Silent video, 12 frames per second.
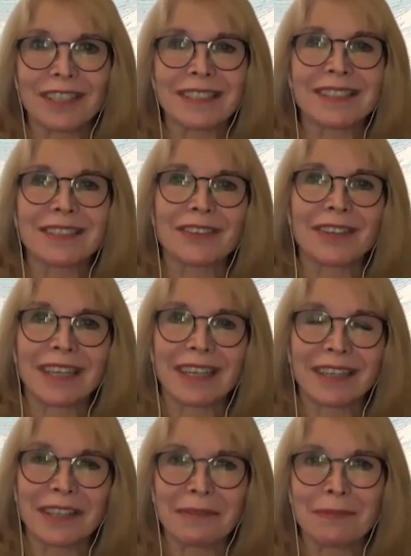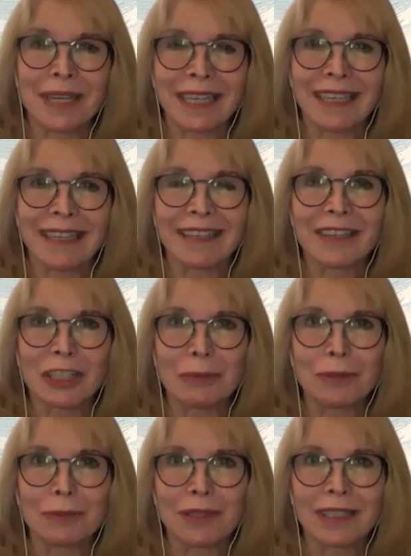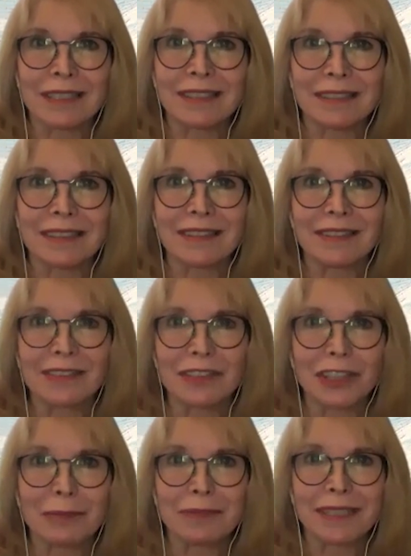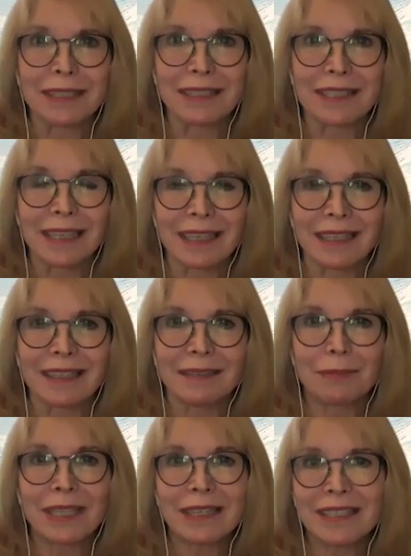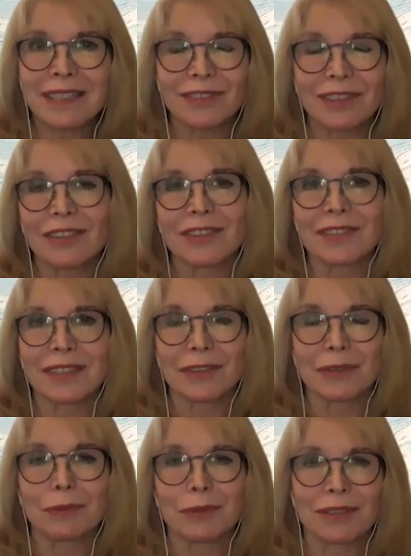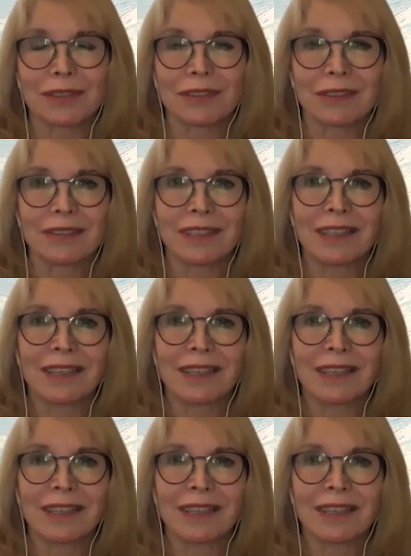And so they end up making compromises in the jobs they take because of all those other personal